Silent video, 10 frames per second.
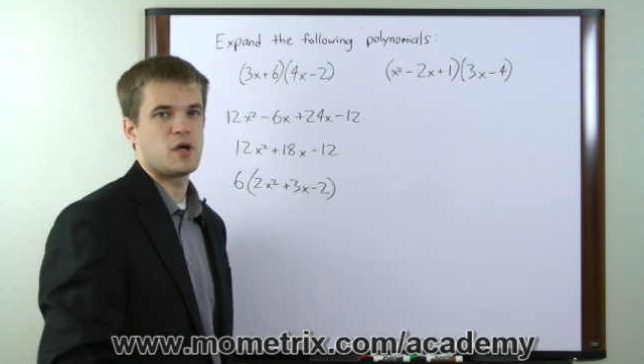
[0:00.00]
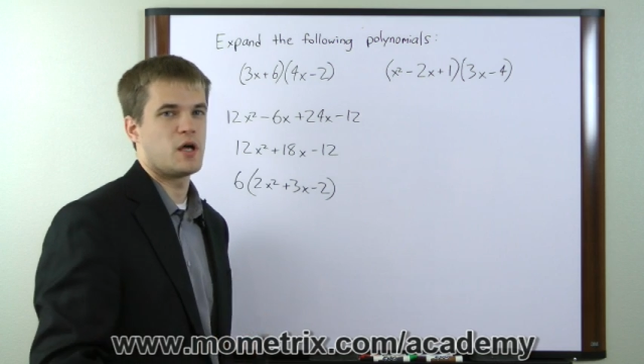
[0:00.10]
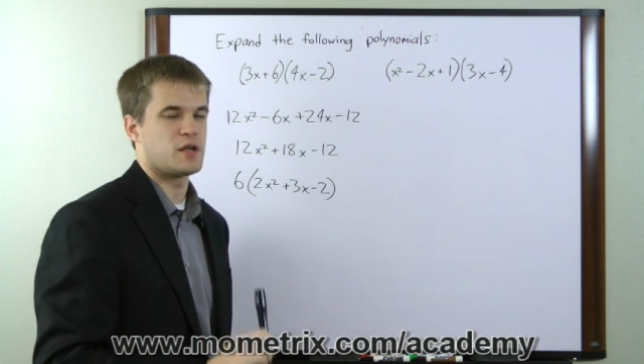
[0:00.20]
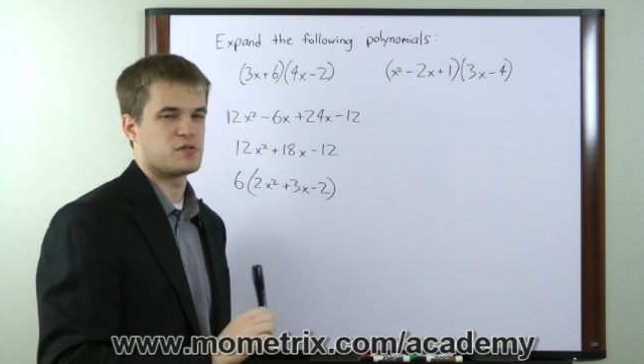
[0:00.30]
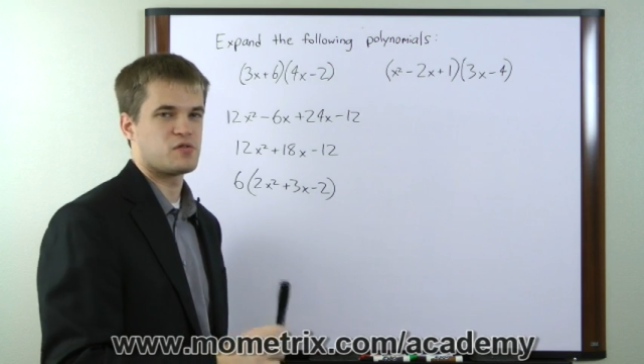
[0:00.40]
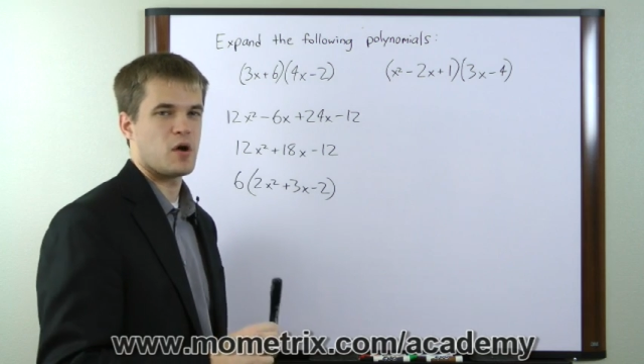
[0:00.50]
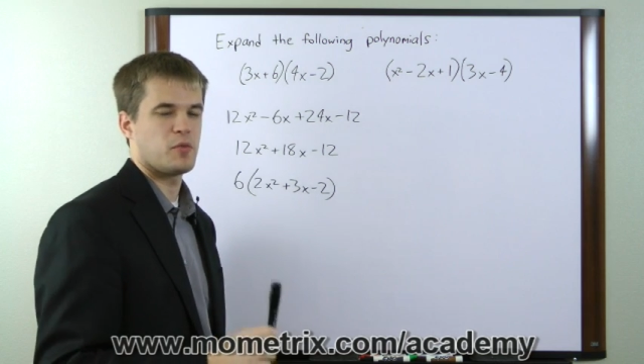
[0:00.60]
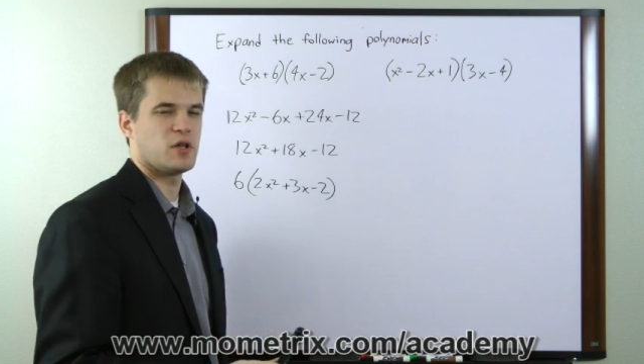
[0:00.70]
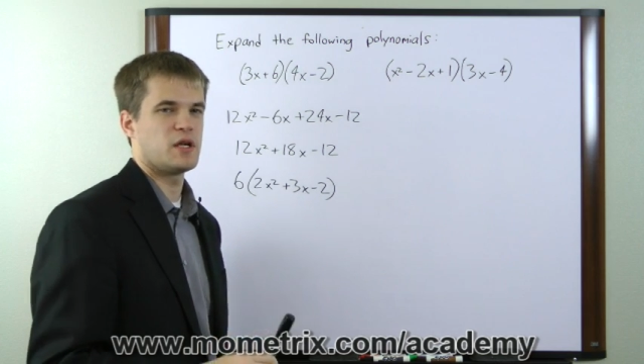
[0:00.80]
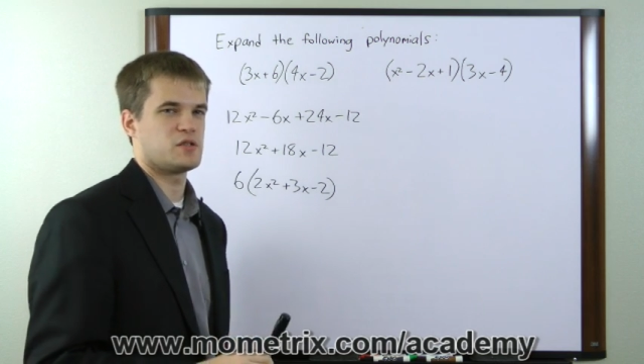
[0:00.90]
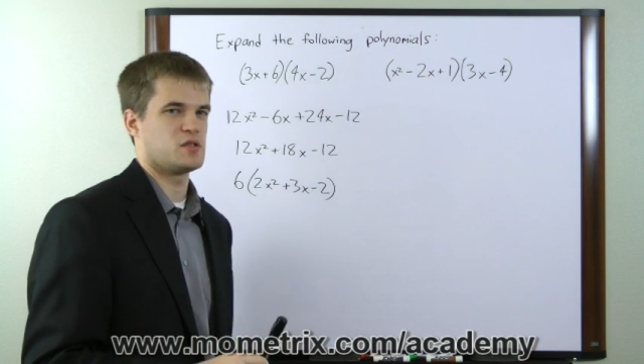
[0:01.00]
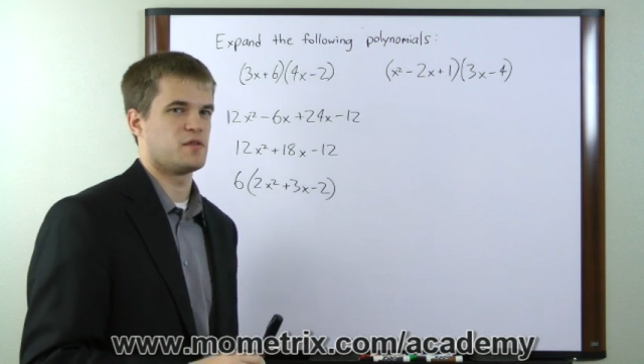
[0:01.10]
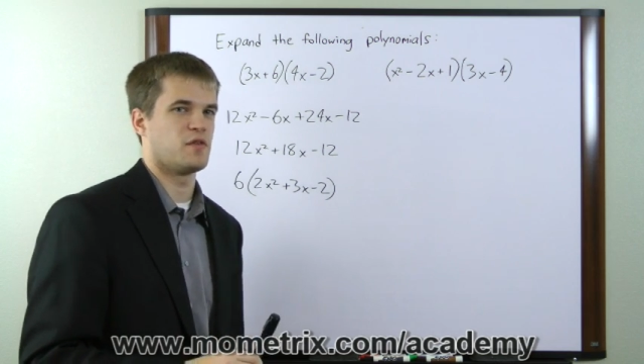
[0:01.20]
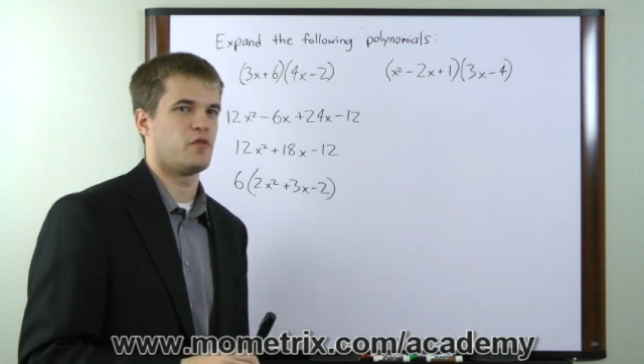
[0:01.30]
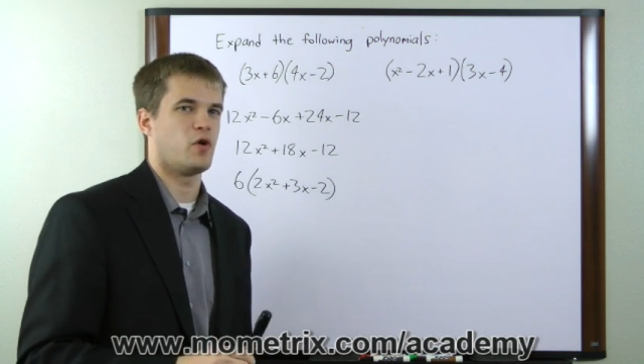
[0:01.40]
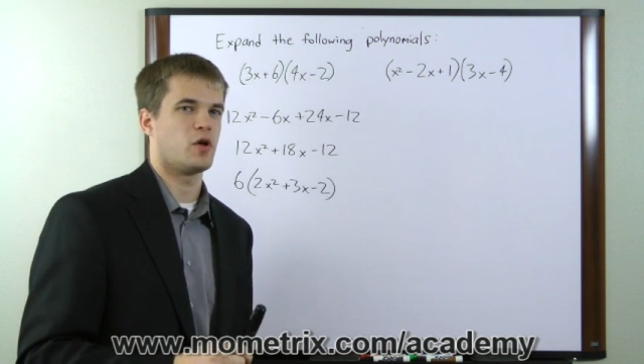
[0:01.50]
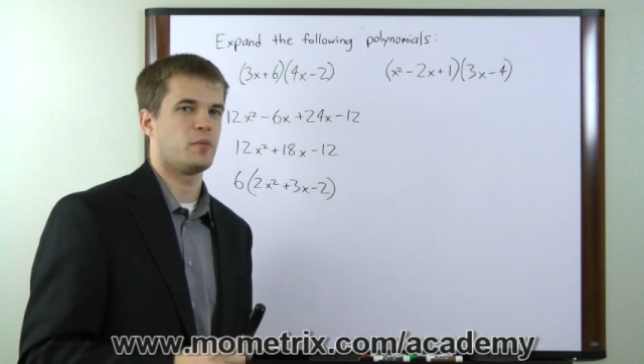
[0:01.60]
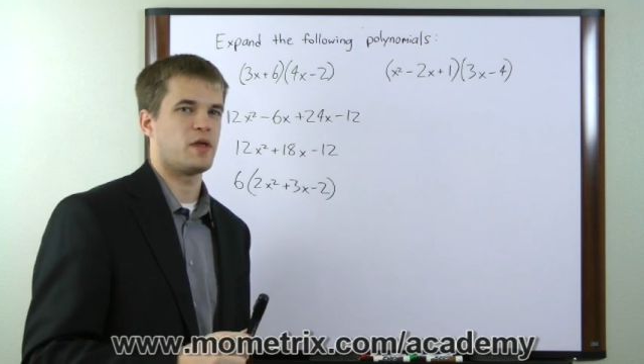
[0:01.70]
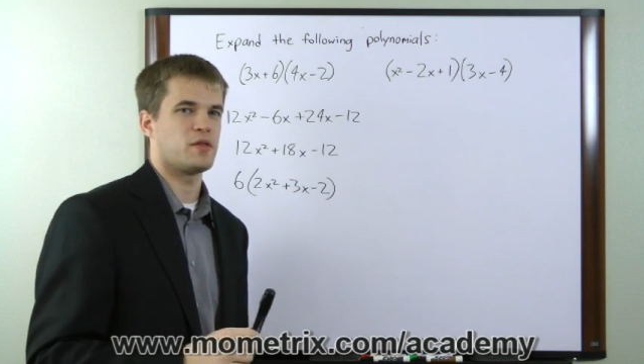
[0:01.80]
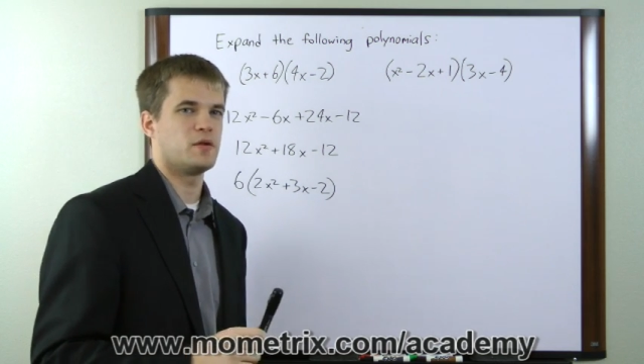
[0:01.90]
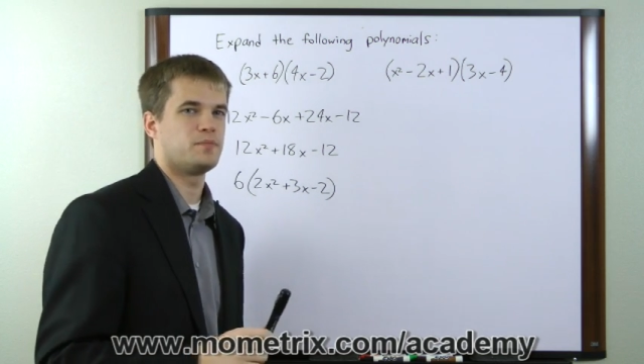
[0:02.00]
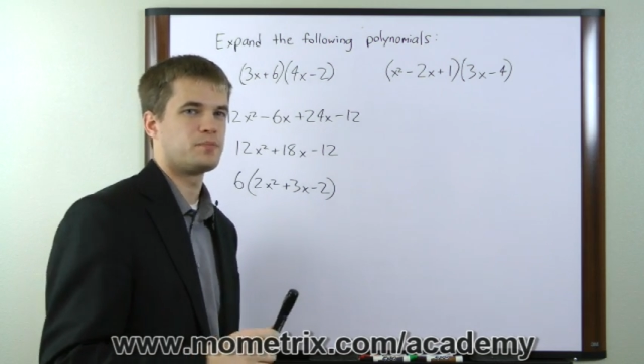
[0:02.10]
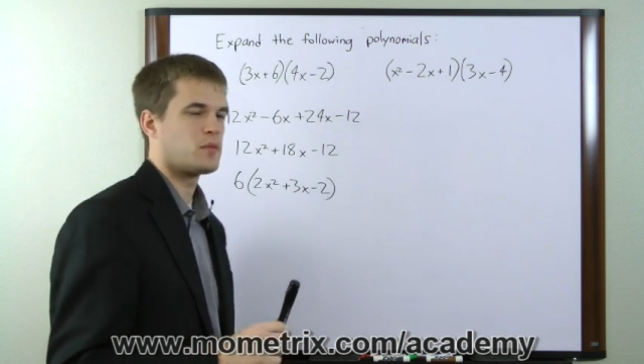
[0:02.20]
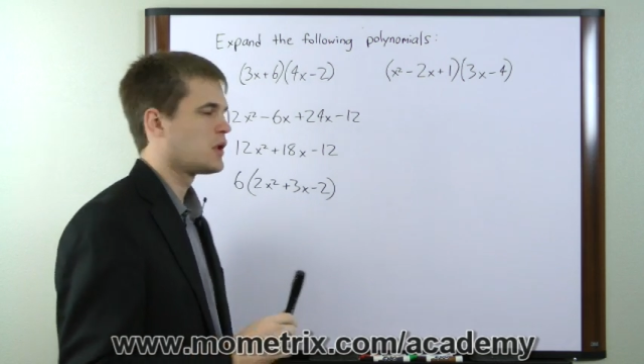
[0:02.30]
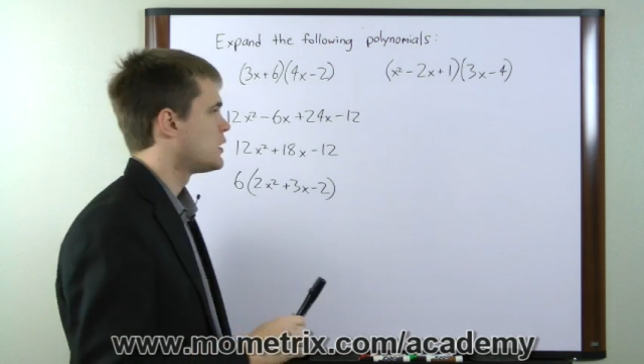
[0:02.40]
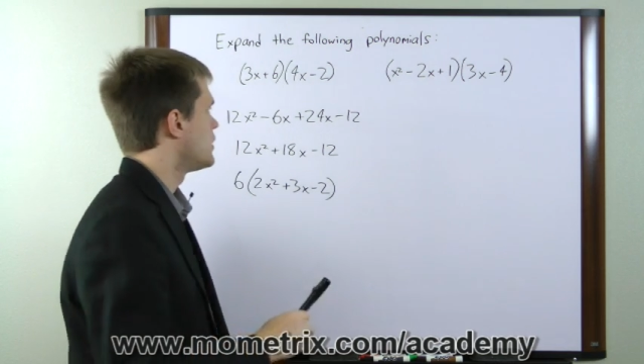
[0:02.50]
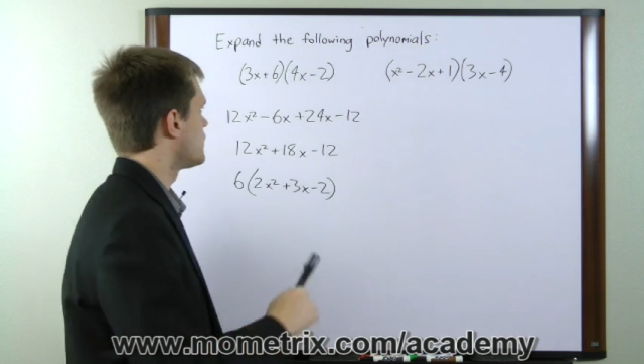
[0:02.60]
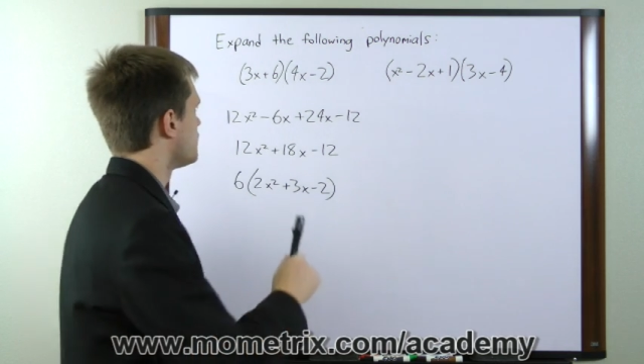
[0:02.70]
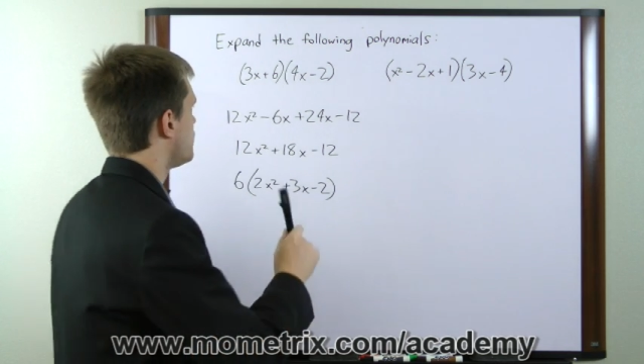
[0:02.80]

an extrapolation of the FOIL method. The